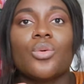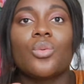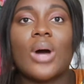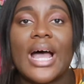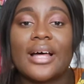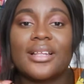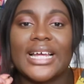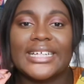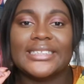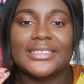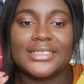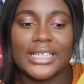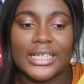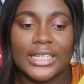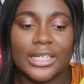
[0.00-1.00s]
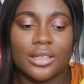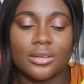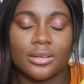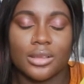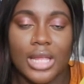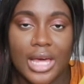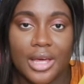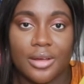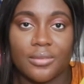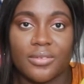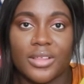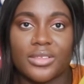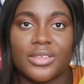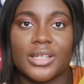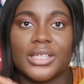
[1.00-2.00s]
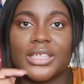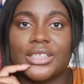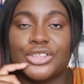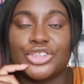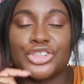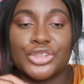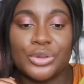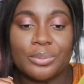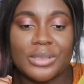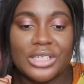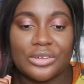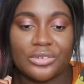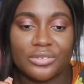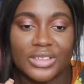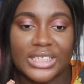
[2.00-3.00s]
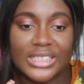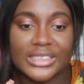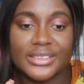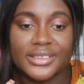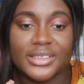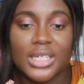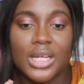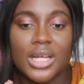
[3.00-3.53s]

While I did love the two POVs,